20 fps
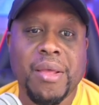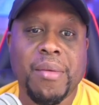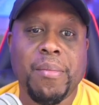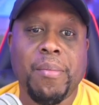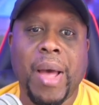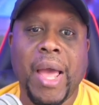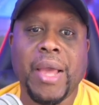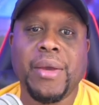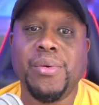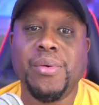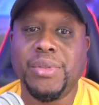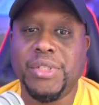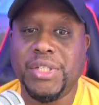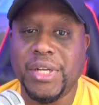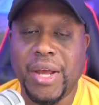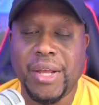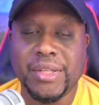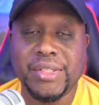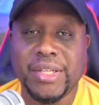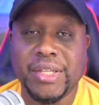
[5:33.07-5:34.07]
Michael
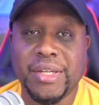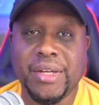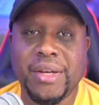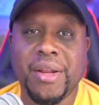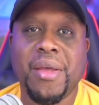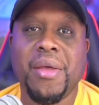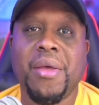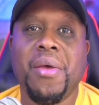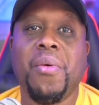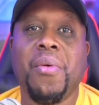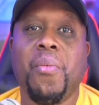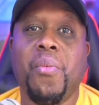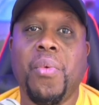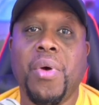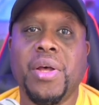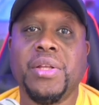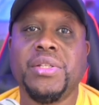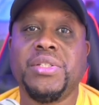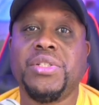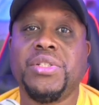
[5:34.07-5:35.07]
Johnson
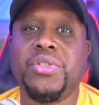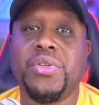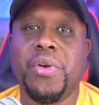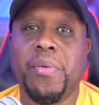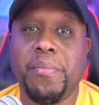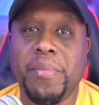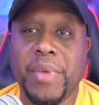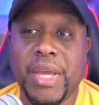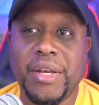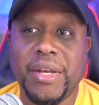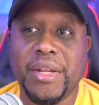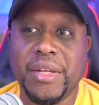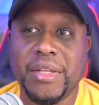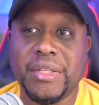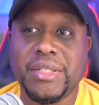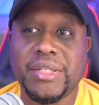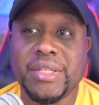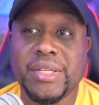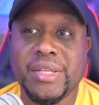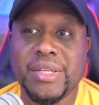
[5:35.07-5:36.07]
was
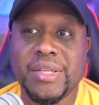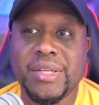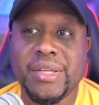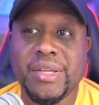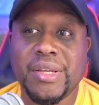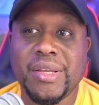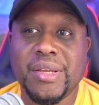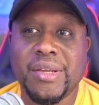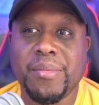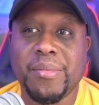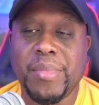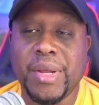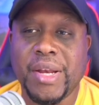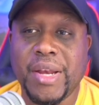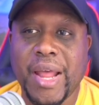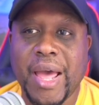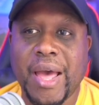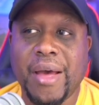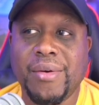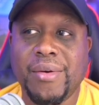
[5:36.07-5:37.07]
tremendous, but
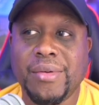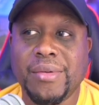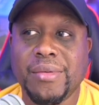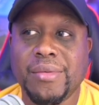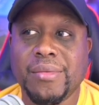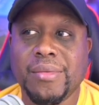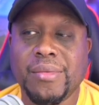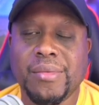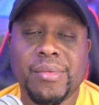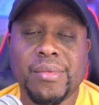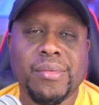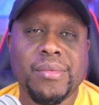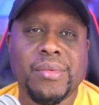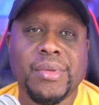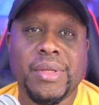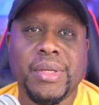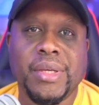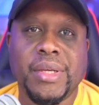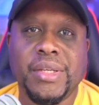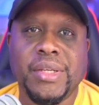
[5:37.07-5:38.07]
now
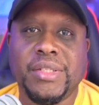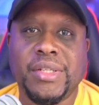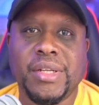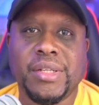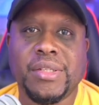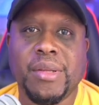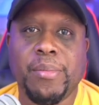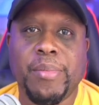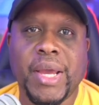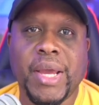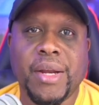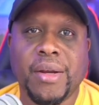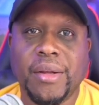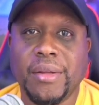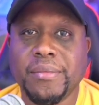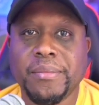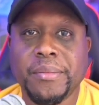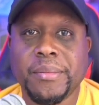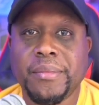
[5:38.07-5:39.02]
he's just a beta.